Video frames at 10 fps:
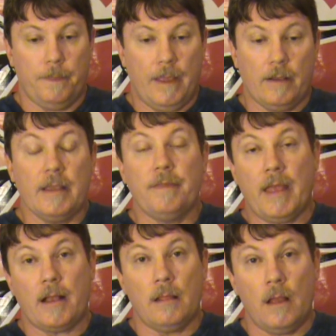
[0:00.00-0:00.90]
Now, getting
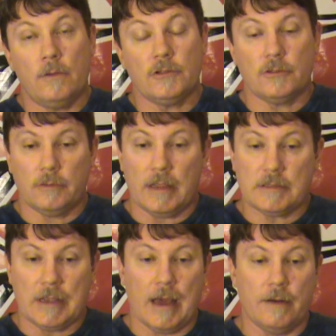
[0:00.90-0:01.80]
that close,
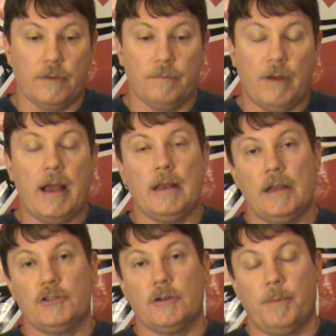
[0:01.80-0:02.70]
that's kind of a
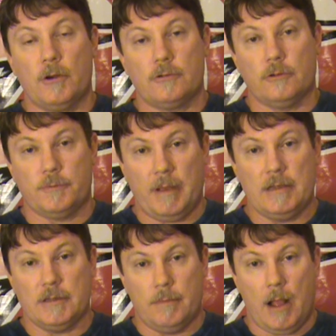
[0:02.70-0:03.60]
violation of personal
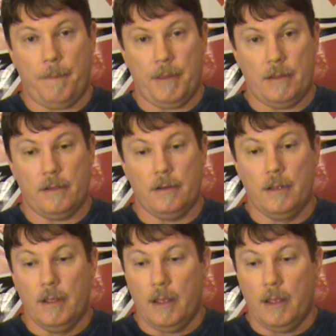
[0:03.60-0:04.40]
space, in my opinion.